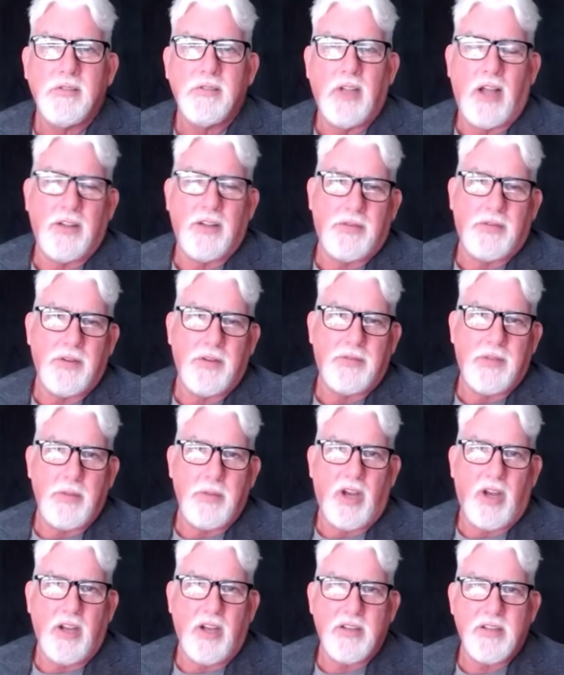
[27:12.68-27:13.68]
Oh, it's
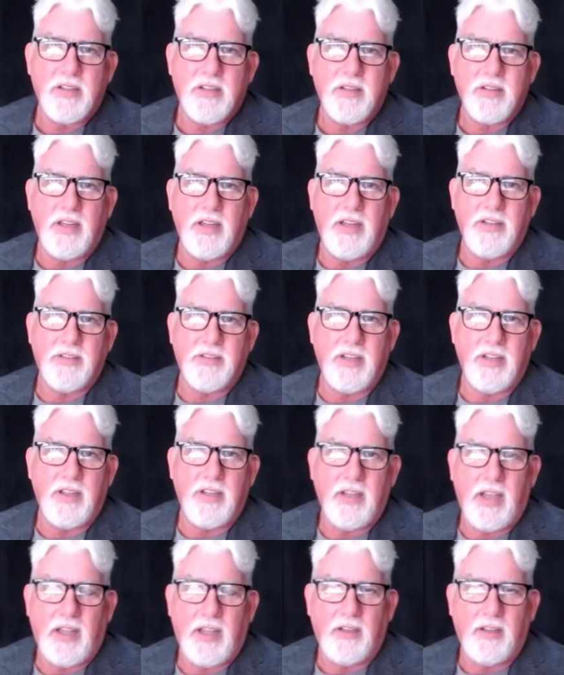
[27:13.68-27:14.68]
$50
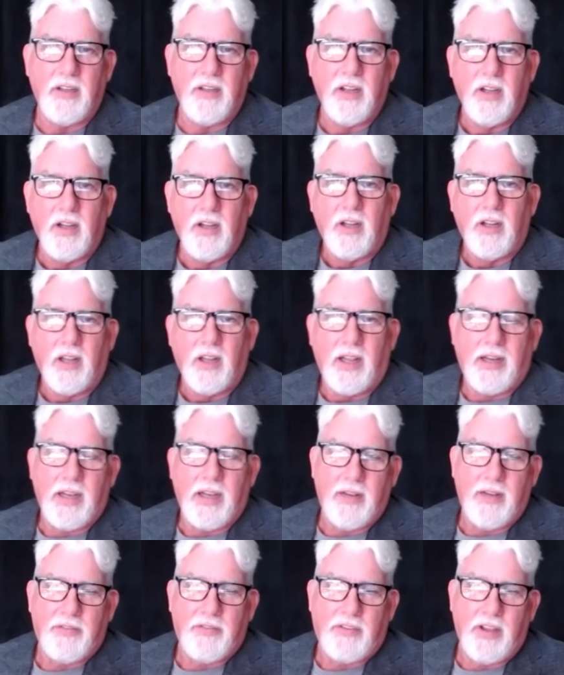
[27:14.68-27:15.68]
easy. And like
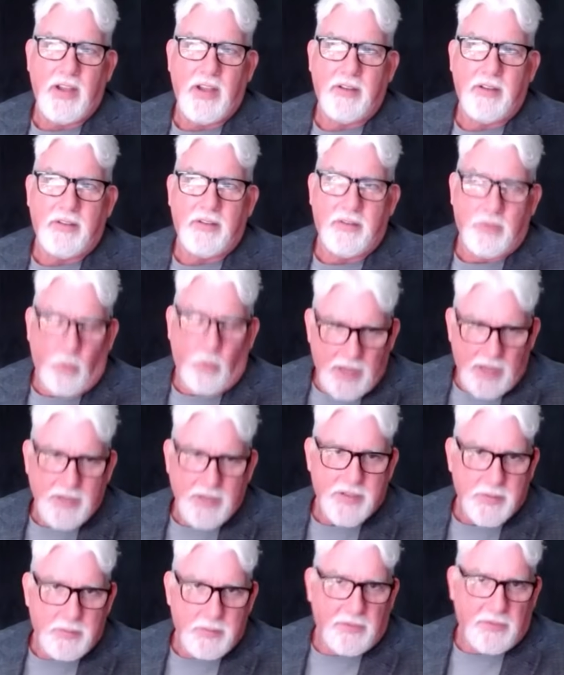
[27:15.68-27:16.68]
I have said
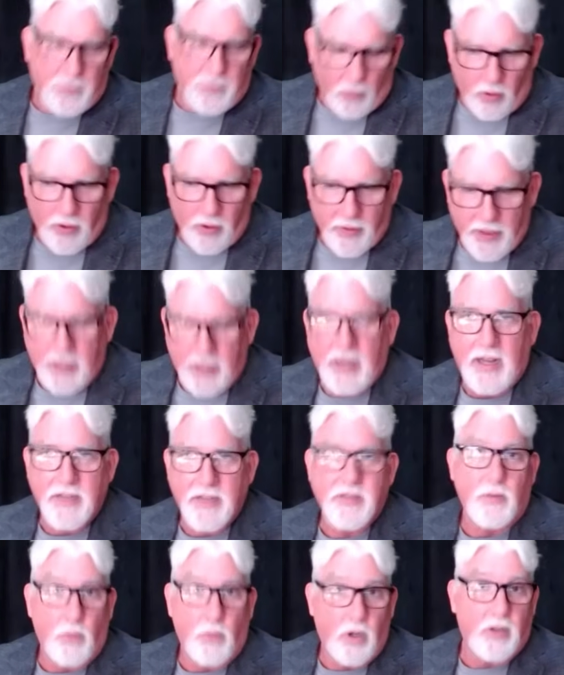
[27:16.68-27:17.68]
twice before, that
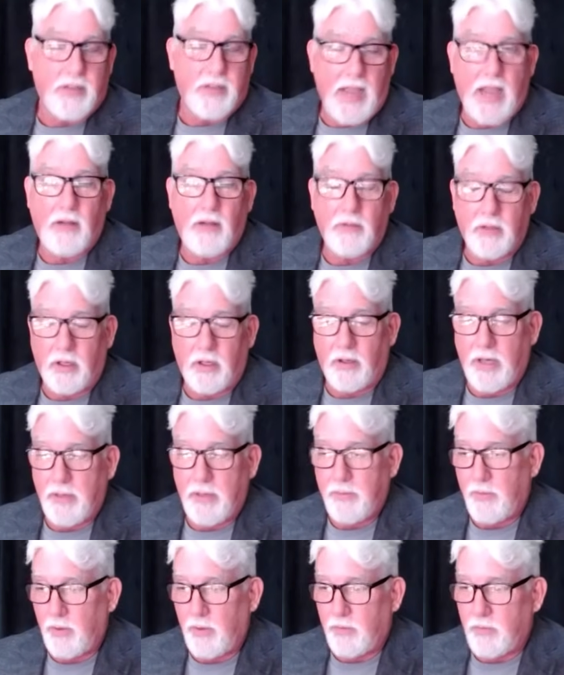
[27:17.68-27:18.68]
hasn't worked out. All
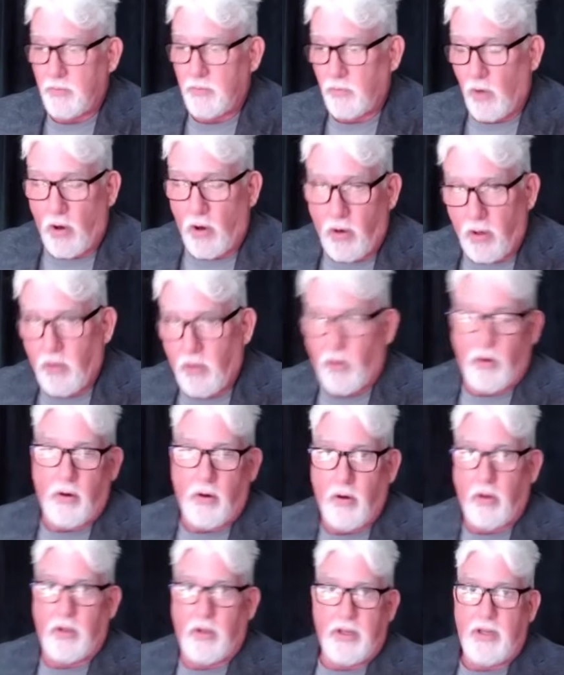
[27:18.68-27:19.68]
right, wrong or
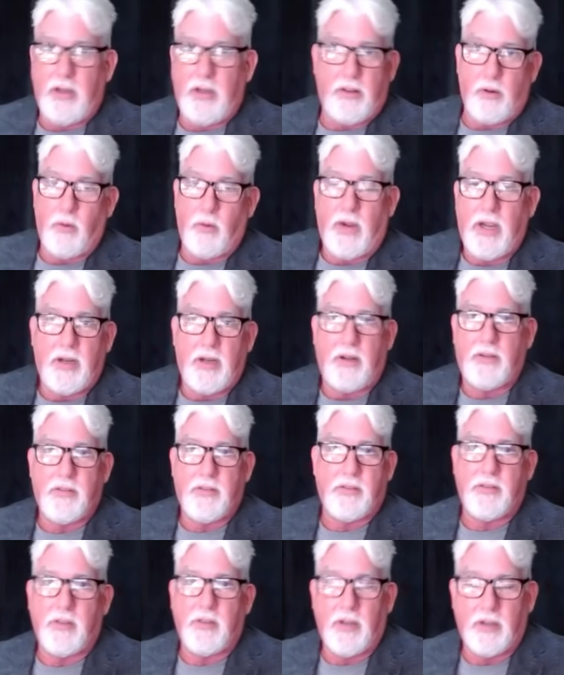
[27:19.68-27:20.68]
early, either way,
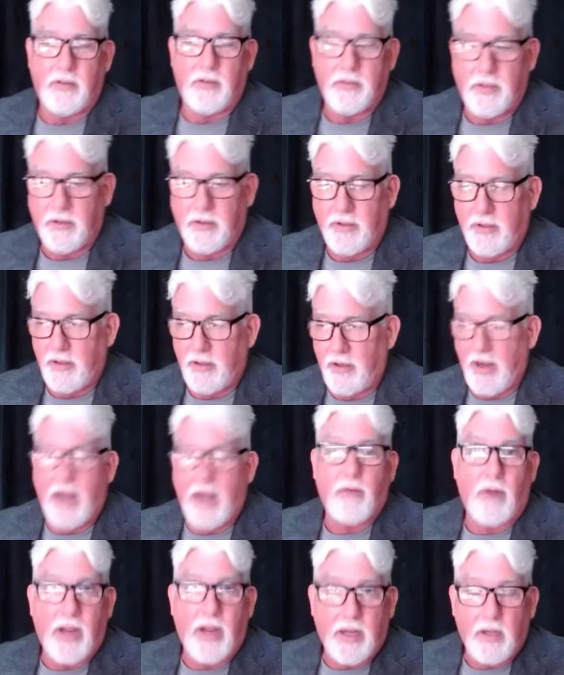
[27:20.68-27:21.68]
it's you're
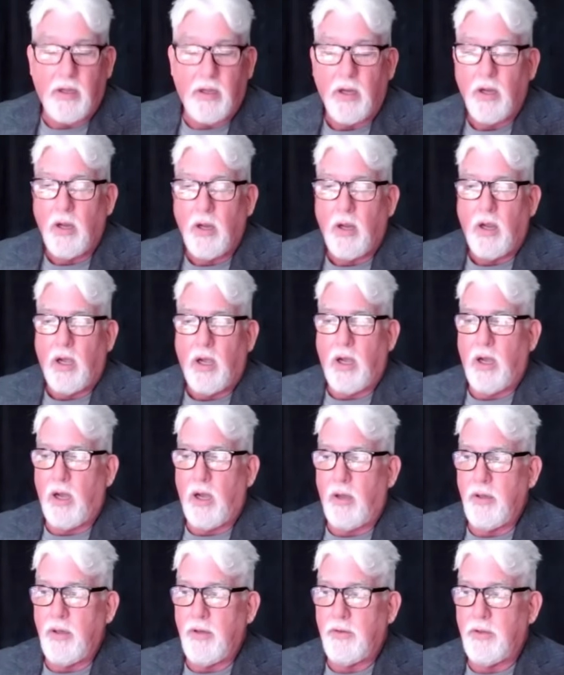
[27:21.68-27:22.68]
not right
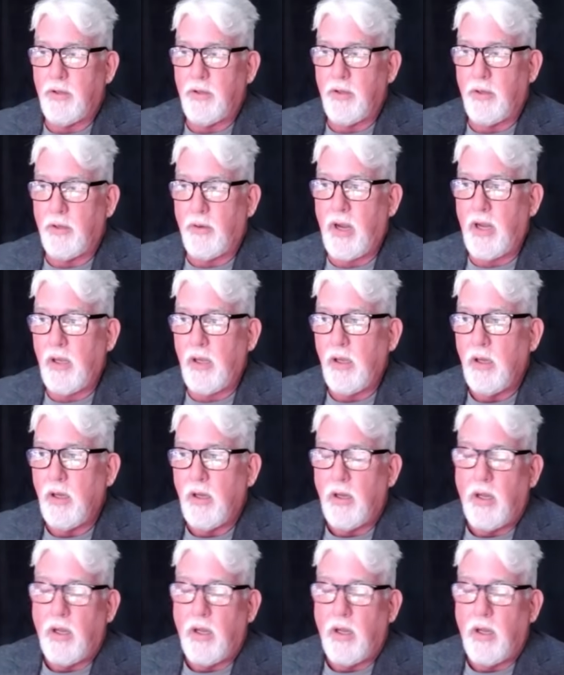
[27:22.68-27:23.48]
until you're right.